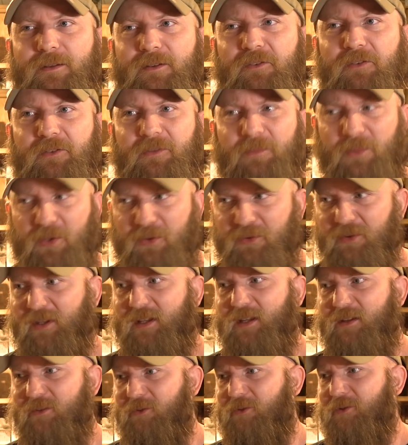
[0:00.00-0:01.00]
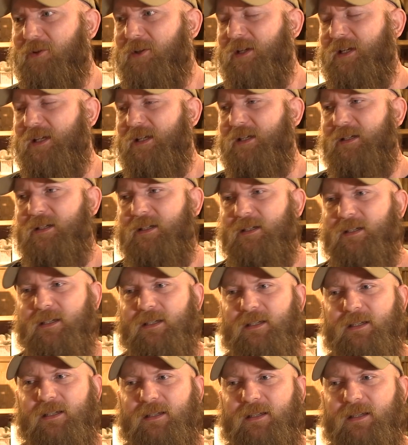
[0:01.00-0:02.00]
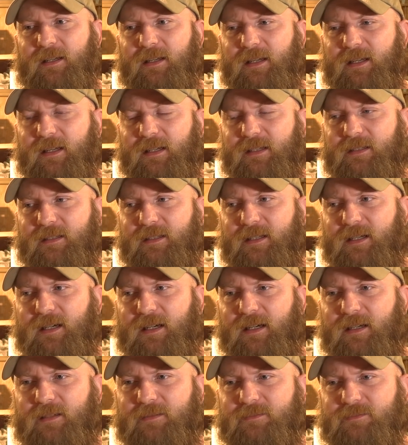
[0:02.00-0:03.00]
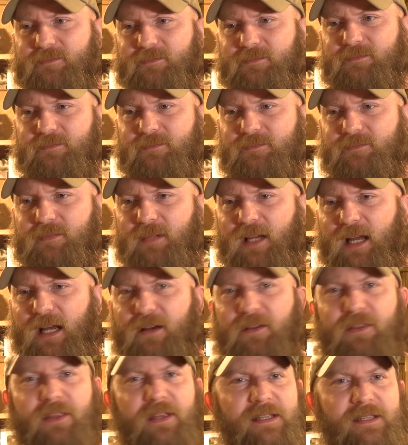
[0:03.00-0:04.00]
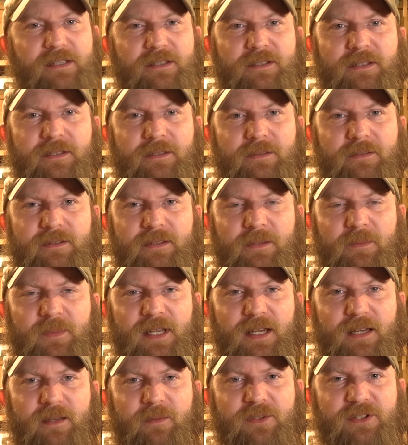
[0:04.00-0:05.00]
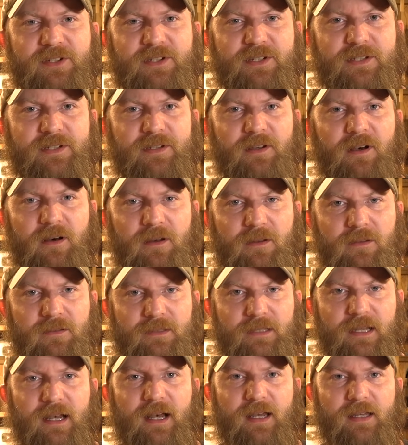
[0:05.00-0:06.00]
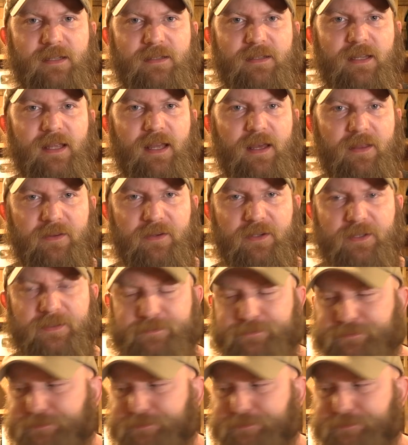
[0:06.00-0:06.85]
some music history, and how things sometimes just all tie together.